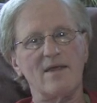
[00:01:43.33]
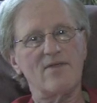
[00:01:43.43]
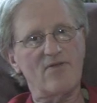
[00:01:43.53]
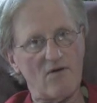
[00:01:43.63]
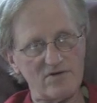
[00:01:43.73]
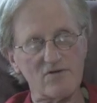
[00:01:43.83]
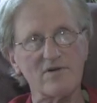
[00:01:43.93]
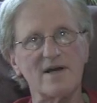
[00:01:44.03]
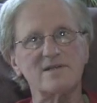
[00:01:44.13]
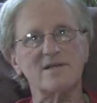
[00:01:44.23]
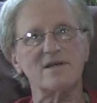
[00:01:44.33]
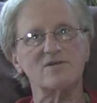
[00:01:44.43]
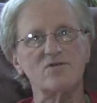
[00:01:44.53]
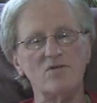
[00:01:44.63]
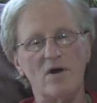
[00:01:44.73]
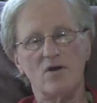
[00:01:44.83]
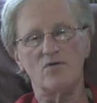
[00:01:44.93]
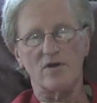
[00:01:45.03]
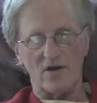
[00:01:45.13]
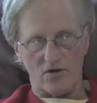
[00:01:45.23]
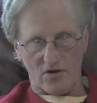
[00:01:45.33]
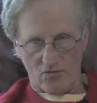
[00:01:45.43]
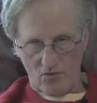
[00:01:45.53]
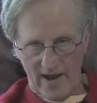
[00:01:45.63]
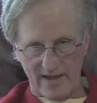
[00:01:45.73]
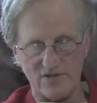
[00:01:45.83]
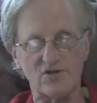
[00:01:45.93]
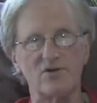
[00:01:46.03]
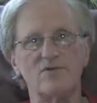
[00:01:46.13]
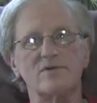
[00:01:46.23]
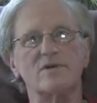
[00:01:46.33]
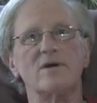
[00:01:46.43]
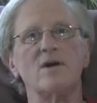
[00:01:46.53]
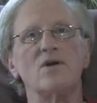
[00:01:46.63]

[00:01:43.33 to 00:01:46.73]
Those are nice things too. You need a good rain suit,